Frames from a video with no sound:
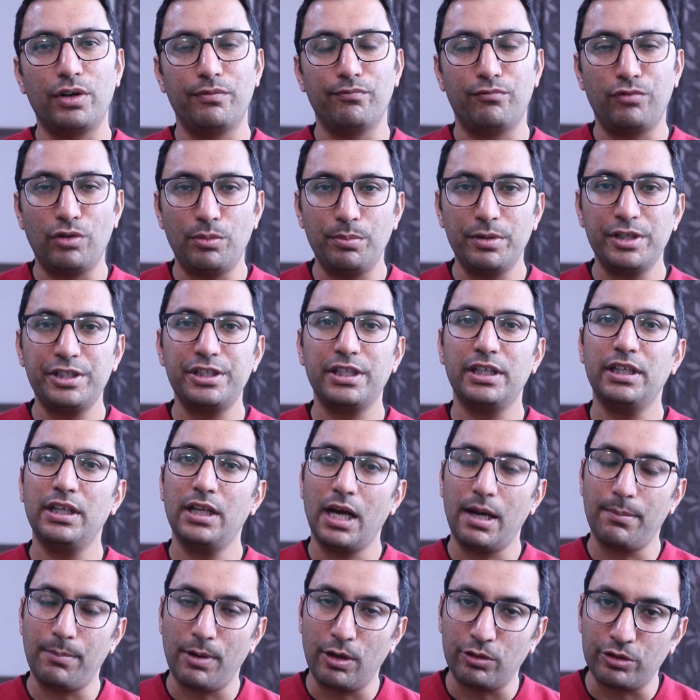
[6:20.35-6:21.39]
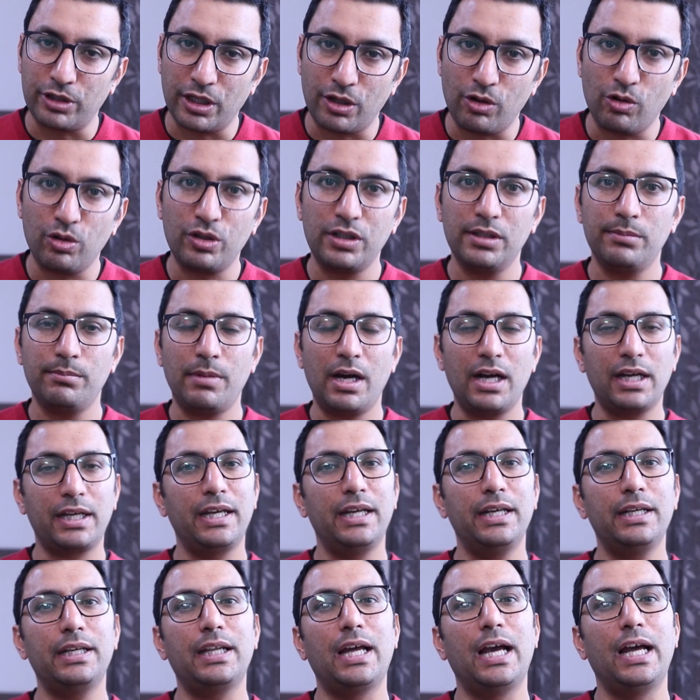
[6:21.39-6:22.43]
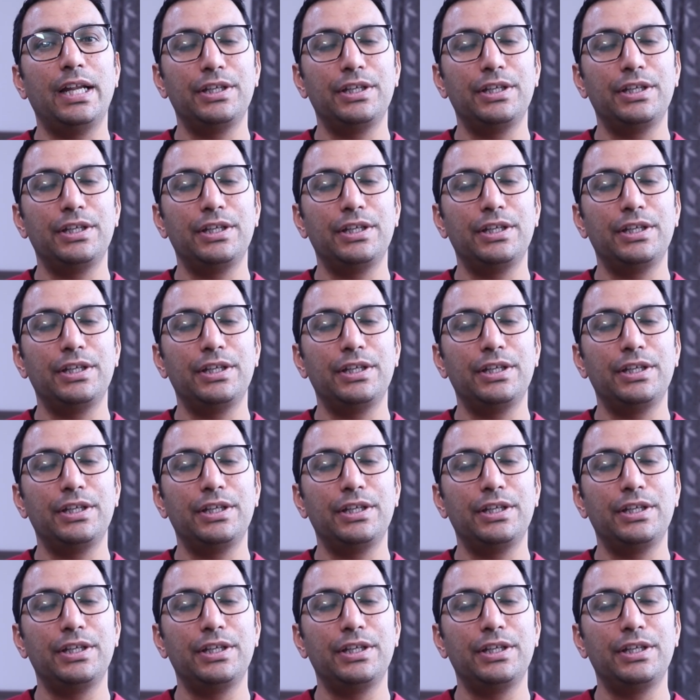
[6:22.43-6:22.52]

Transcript: information about the local market